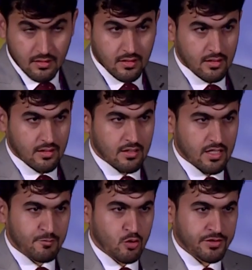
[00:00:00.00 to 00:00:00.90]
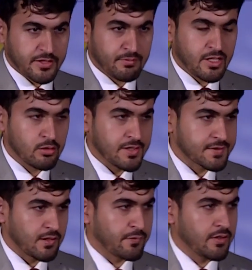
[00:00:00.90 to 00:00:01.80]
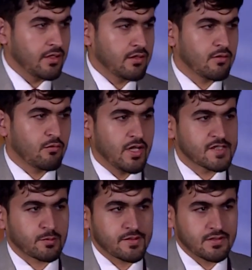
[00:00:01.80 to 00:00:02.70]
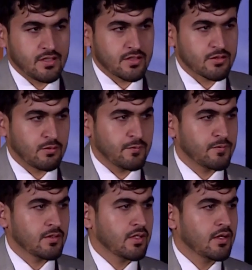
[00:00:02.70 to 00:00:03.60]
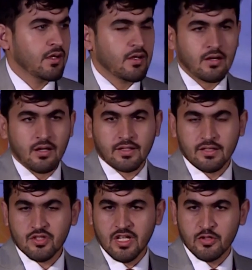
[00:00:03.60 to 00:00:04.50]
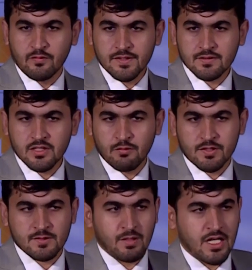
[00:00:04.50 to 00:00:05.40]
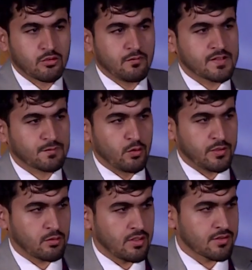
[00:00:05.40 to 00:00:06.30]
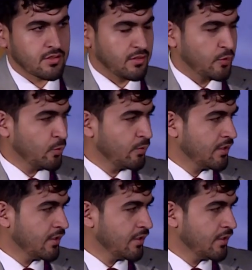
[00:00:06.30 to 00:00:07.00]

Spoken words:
I'm Dr. Bahrullah Safi, Vice President of Acacia University, which is part of Westford Education Group.